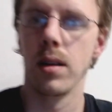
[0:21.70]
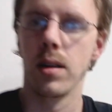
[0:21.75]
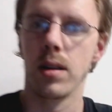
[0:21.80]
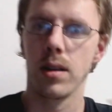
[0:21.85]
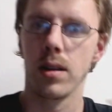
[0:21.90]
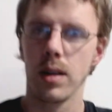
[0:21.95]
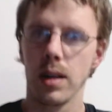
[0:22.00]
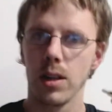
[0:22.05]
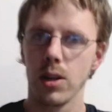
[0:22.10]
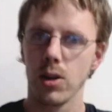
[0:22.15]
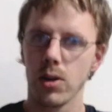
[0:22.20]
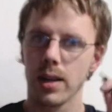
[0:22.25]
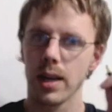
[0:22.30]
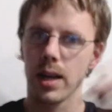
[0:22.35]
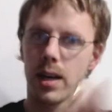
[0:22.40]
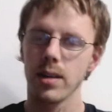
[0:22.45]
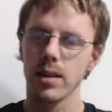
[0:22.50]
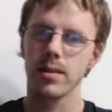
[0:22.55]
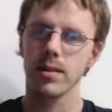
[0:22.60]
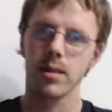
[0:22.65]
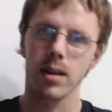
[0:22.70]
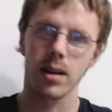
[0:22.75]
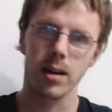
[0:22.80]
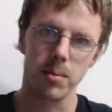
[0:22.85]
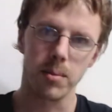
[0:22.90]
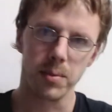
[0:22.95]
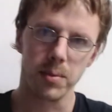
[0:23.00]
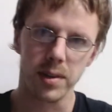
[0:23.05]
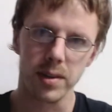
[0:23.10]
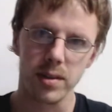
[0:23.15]
Hello guys.
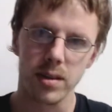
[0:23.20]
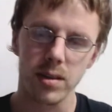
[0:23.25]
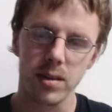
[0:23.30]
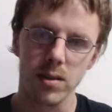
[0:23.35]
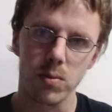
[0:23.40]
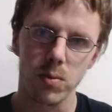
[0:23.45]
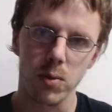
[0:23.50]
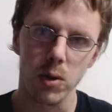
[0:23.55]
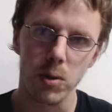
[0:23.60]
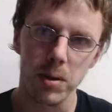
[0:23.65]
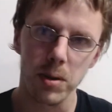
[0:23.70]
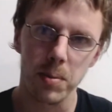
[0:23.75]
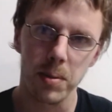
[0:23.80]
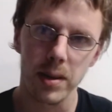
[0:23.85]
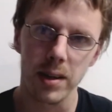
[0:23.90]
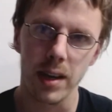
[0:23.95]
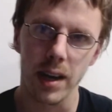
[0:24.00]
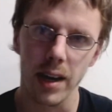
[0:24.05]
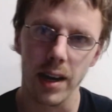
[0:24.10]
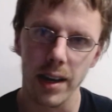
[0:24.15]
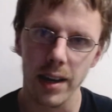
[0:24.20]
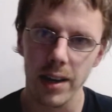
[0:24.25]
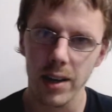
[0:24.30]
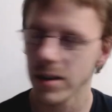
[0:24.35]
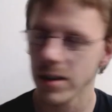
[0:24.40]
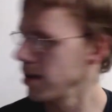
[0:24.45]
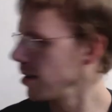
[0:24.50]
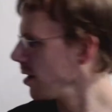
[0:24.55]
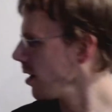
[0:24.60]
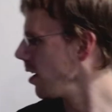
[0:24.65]
This is Roblepk here.
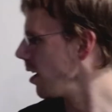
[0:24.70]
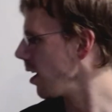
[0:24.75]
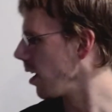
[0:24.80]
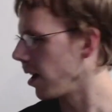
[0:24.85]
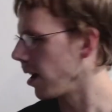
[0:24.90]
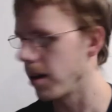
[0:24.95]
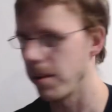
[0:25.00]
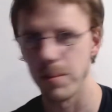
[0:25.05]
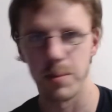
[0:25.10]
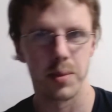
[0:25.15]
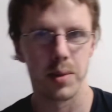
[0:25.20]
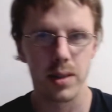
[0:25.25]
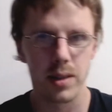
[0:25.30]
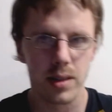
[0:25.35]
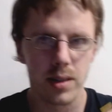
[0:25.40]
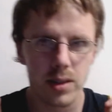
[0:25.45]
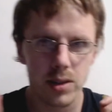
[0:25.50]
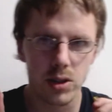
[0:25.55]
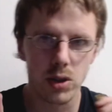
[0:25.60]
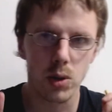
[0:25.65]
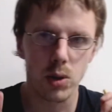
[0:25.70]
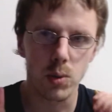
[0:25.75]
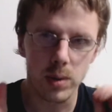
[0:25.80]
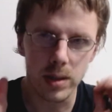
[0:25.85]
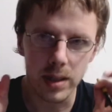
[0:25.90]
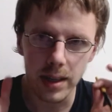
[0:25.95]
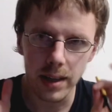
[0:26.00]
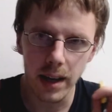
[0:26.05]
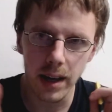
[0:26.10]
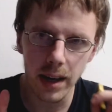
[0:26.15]
So
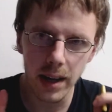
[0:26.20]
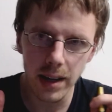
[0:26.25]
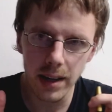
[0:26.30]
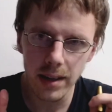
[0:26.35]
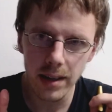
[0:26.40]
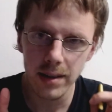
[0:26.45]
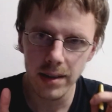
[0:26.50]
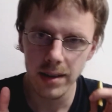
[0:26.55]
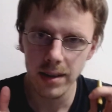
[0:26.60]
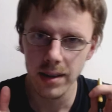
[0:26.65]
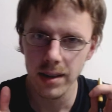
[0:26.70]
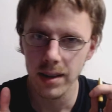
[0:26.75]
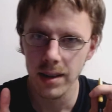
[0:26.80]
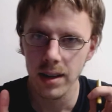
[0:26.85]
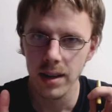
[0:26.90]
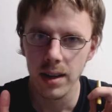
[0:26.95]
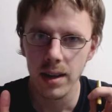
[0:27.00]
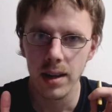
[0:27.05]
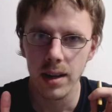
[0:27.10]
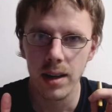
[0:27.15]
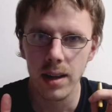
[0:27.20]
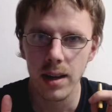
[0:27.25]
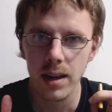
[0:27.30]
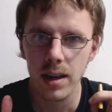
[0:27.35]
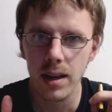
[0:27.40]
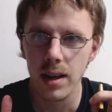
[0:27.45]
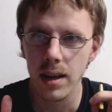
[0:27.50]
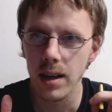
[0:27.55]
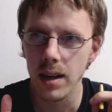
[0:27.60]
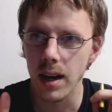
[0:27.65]
today
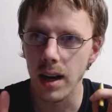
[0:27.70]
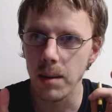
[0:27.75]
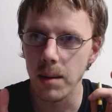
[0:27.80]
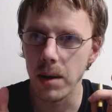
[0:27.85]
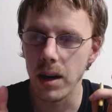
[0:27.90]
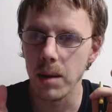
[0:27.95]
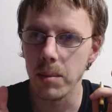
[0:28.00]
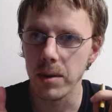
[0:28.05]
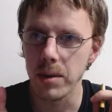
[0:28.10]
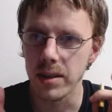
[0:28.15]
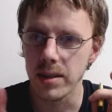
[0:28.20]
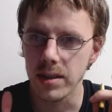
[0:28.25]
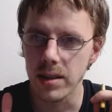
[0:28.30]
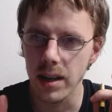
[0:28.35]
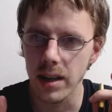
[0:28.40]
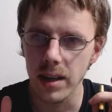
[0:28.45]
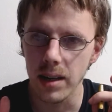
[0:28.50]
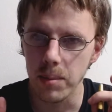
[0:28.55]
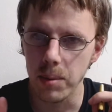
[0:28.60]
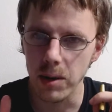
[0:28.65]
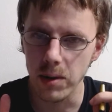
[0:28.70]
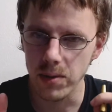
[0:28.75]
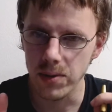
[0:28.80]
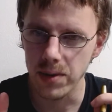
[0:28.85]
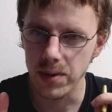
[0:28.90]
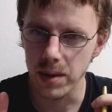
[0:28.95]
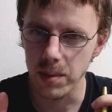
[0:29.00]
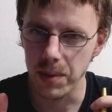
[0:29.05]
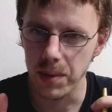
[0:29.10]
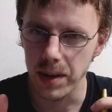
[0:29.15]
I'm excited about
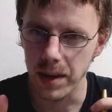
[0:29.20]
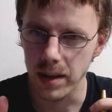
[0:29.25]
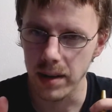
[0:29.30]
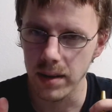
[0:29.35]
something.